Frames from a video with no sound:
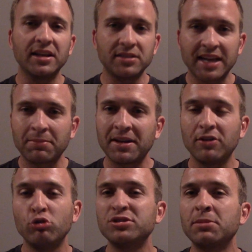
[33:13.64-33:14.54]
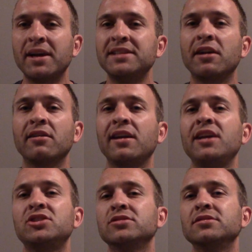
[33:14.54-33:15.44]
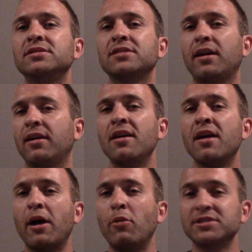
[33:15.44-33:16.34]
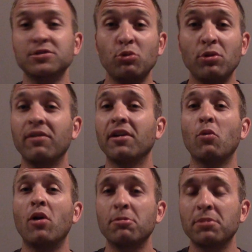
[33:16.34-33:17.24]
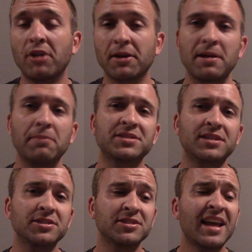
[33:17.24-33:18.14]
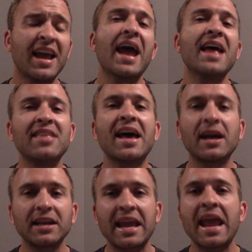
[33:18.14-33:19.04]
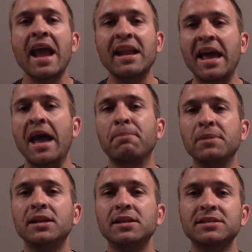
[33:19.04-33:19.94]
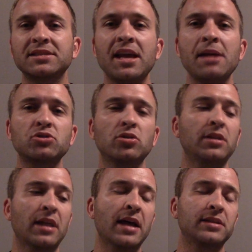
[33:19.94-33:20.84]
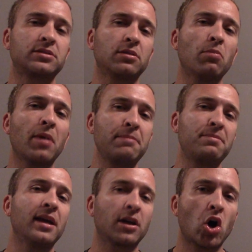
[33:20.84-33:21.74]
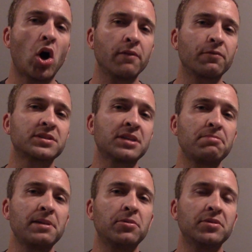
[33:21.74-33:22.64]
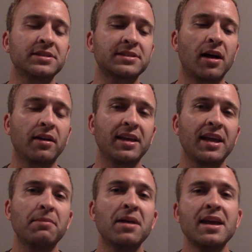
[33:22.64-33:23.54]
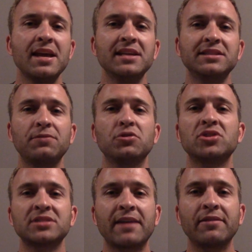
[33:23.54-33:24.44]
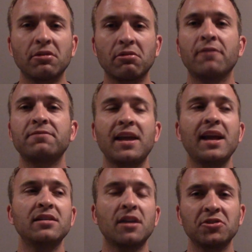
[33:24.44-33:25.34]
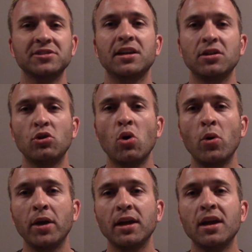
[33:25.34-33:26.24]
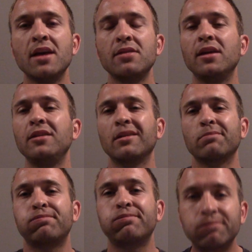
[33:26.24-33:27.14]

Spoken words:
kept losing my interrogations. I wasn't doing very well with my rock, paper, scissors, and that can happen in this game. So that might be a con for some people in this style of game, is if you're just having a rough day and nothing's getting going, then you're like,